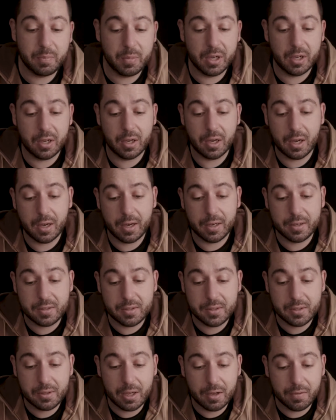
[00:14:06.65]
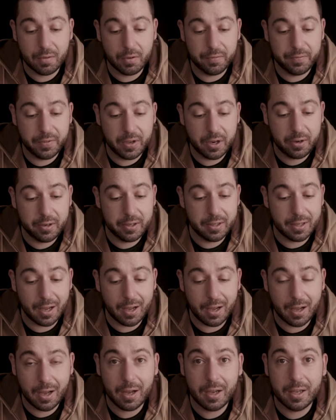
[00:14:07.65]
but I still have a very
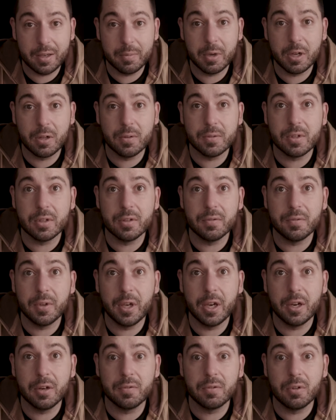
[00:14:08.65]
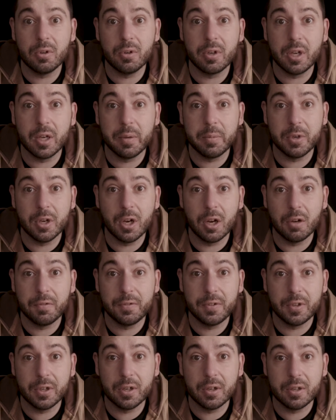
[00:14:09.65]
high amount of airflow coming off
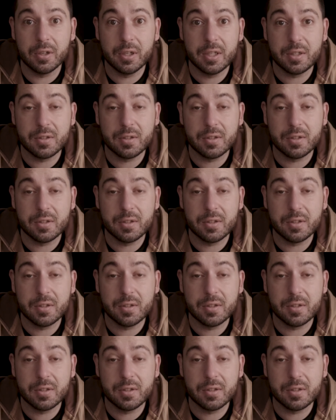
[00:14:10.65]
here.